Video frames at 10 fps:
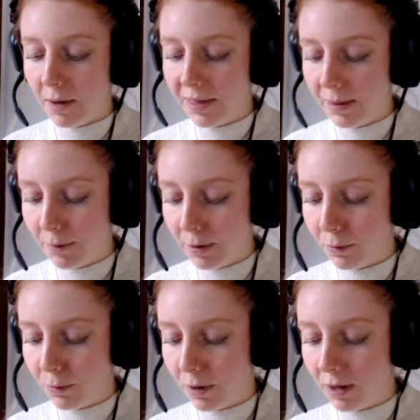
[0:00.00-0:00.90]
I think we
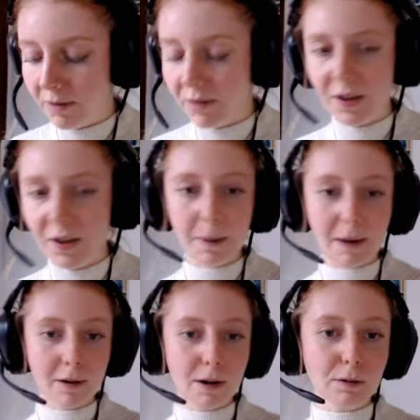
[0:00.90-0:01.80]
all kind of develop
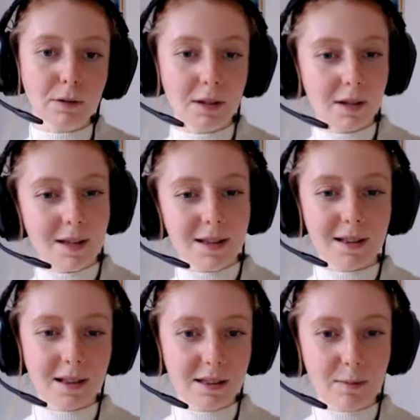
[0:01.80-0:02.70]
our own
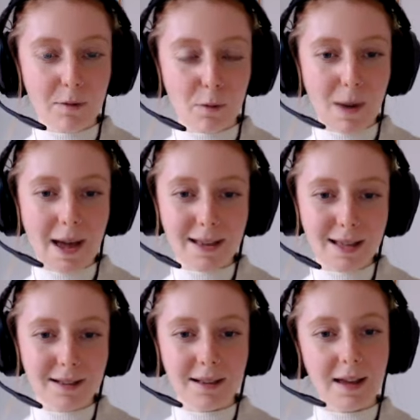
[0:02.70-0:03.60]
system of awareness.